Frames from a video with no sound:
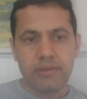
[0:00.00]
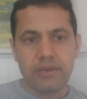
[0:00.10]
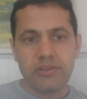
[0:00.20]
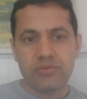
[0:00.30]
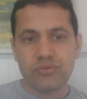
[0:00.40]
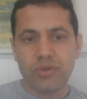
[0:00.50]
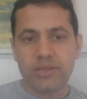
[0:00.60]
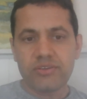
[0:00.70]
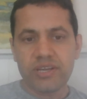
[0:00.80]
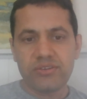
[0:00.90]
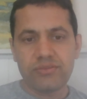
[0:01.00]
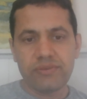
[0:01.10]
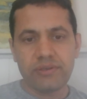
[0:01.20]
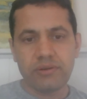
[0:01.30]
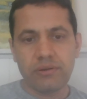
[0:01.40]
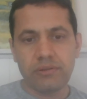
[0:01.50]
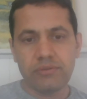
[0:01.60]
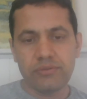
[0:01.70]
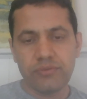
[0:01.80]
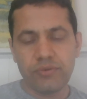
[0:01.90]
And so I tried to fit all
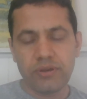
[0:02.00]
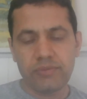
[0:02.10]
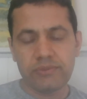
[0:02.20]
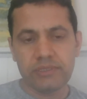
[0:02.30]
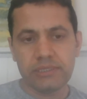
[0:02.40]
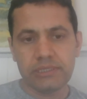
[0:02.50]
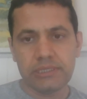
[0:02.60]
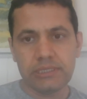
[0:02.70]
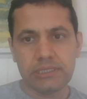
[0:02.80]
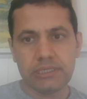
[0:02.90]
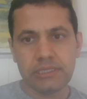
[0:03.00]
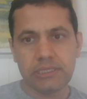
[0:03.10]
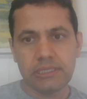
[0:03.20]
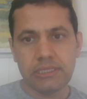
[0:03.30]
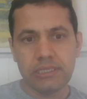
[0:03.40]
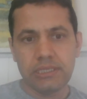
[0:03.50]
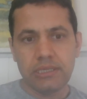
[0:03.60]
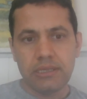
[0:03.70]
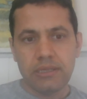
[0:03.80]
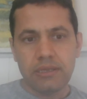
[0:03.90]
those four options
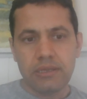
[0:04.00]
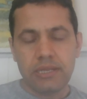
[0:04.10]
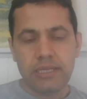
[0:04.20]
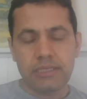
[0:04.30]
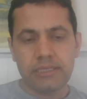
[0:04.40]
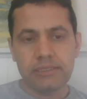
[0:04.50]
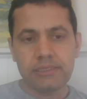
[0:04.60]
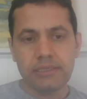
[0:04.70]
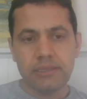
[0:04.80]
like this.